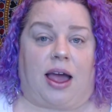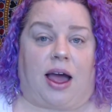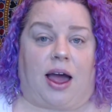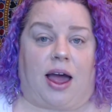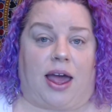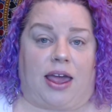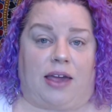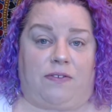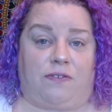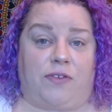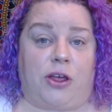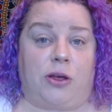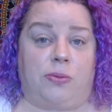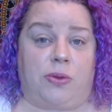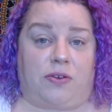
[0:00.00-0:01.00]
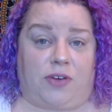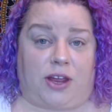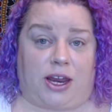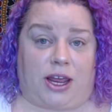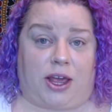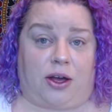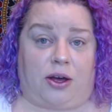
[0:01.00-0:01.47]
I filmed the
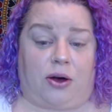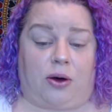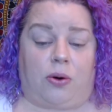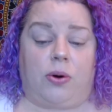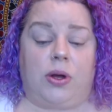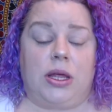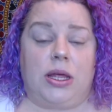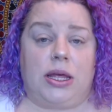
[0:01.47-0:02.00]
video